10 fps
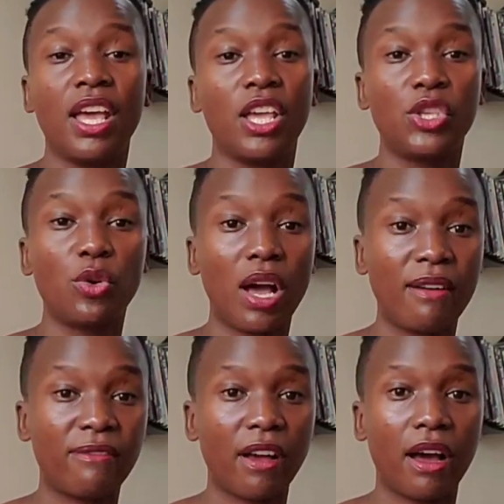you
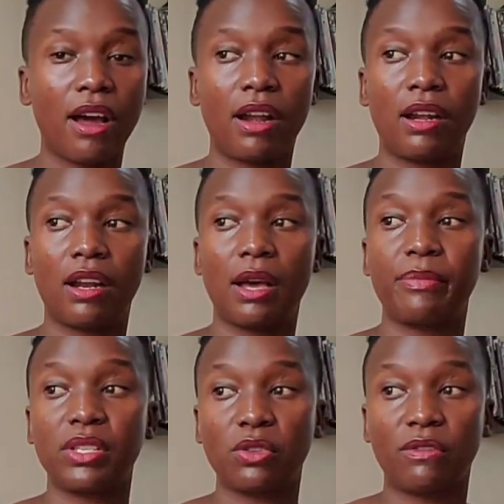have a
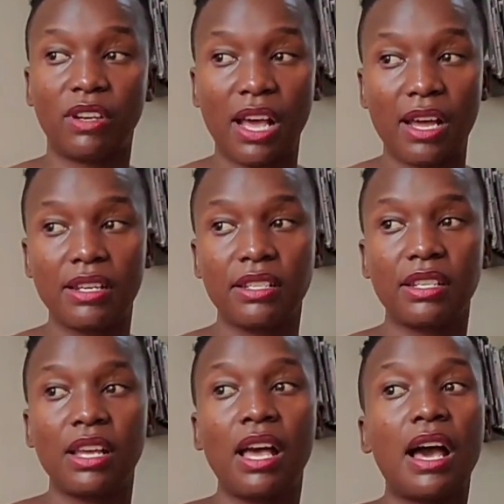piece of land
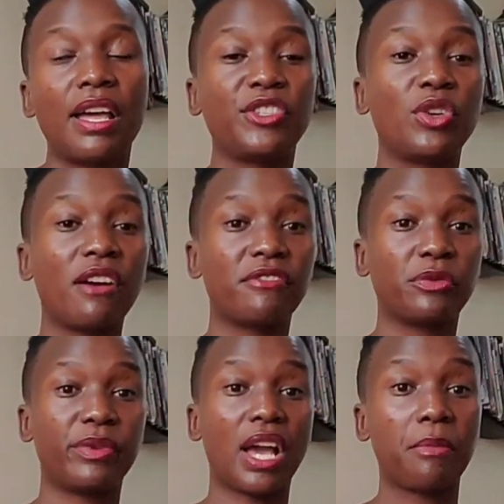and you have to
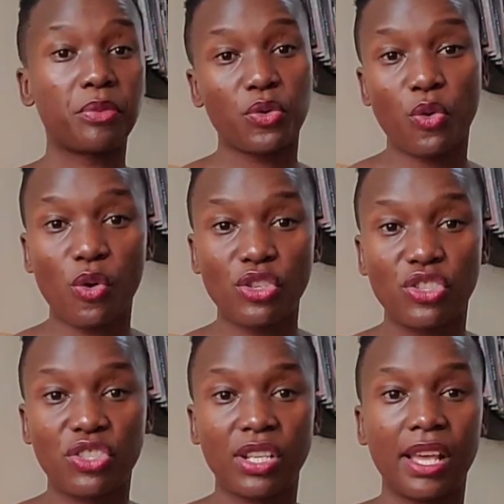be
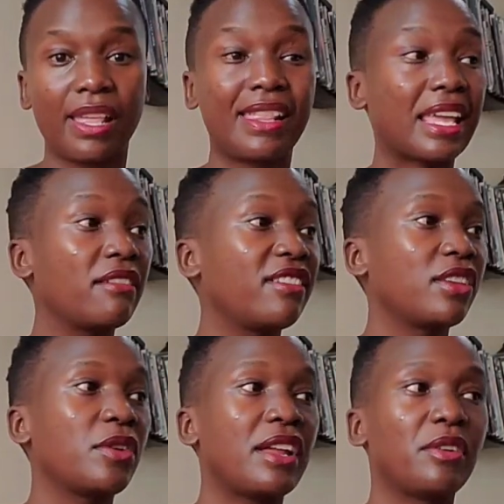approached. They're giving
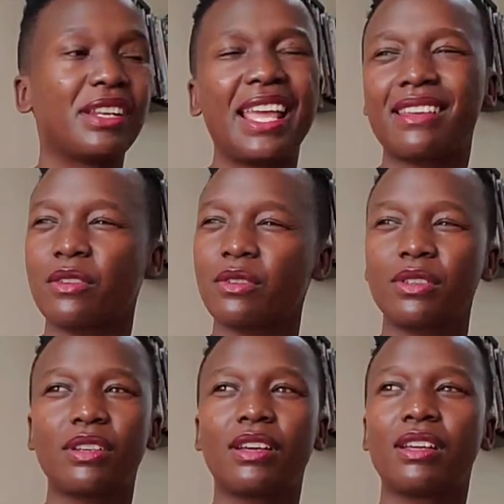you
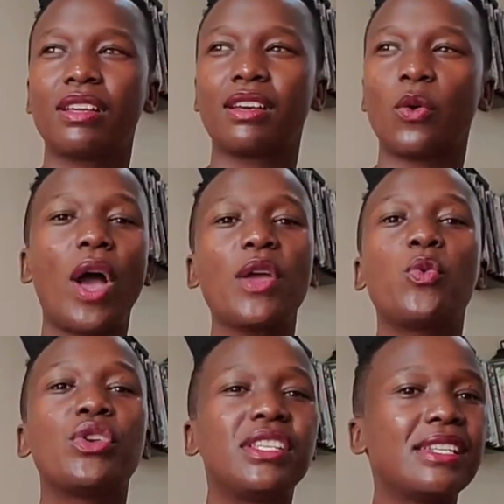why
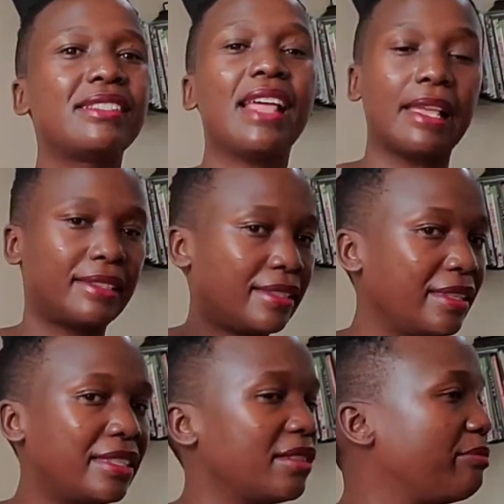wouldn't the
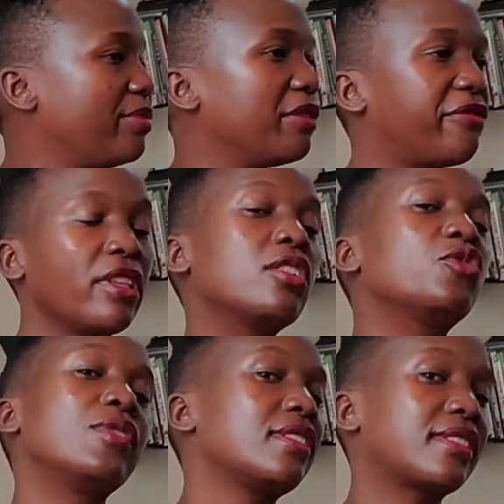city be filled
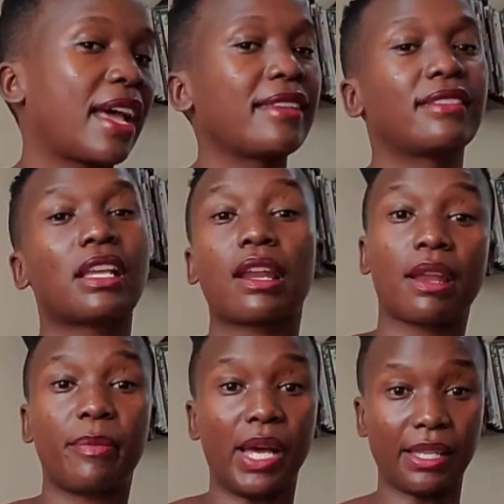with
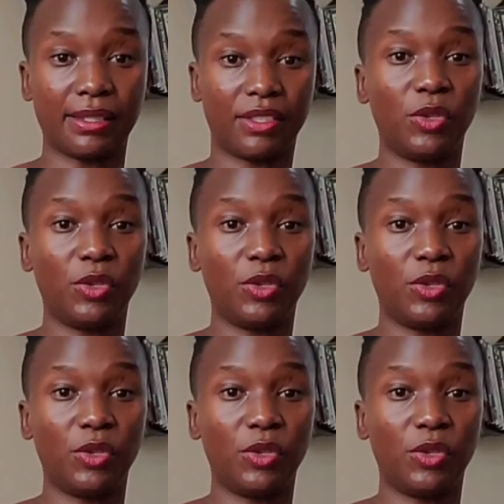skyscrapers,